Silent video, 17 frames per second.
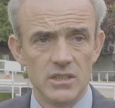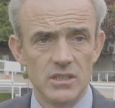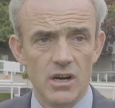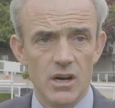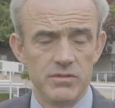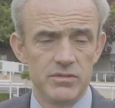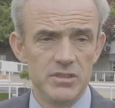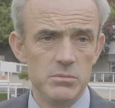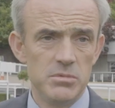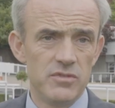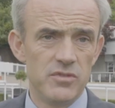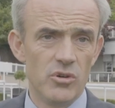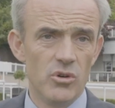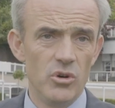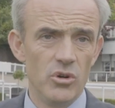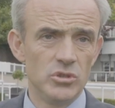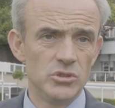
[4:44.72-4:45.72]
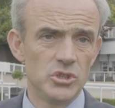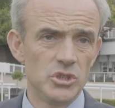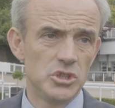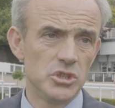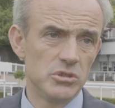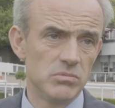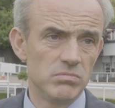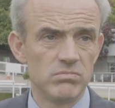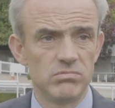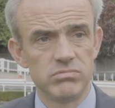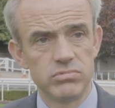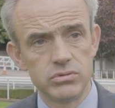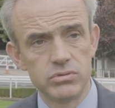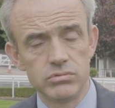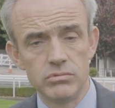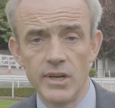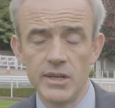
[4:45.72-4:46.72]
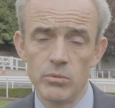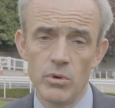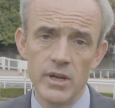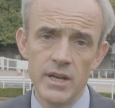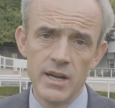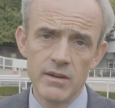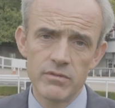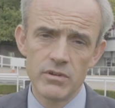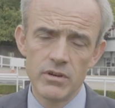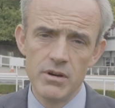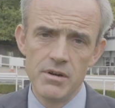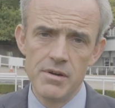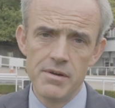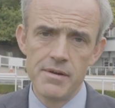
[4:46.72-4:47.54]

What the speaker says: Coffee before lunch. Red wine after.